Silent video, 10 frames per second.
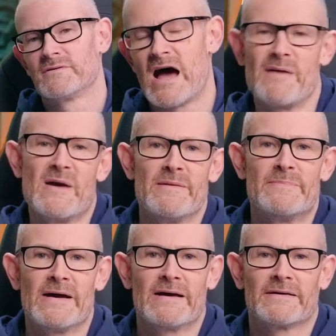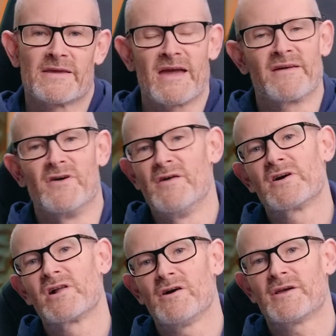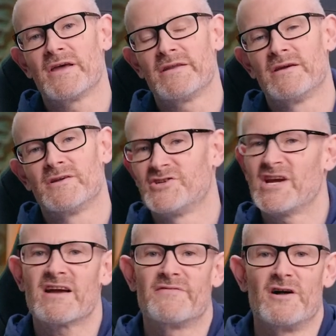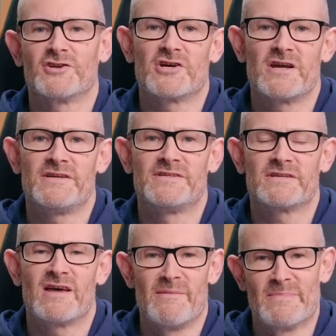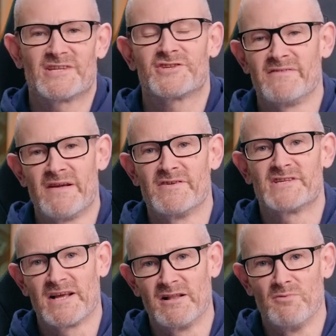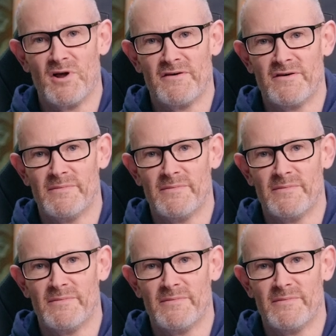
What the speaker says: I'm Aper, king of overclocking, jack of all trades, and master of every single one of